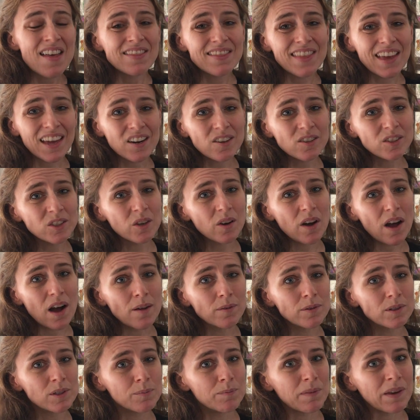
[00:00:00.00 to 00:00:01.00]
That also
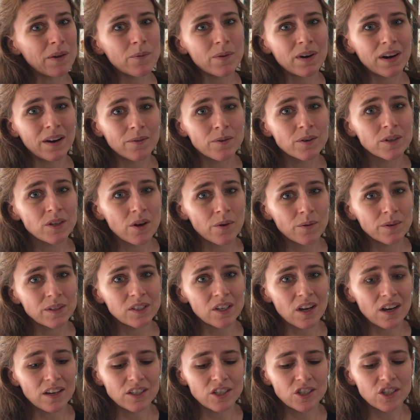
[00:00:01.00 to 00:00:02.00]
helped me when I would go
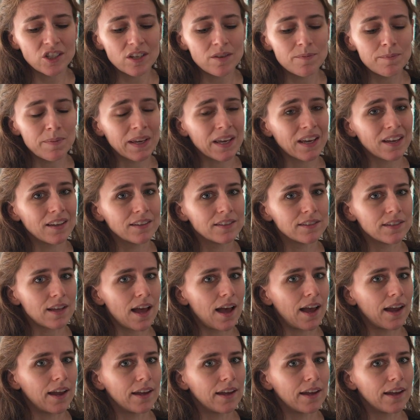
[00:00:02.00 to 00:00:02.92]
into audition because I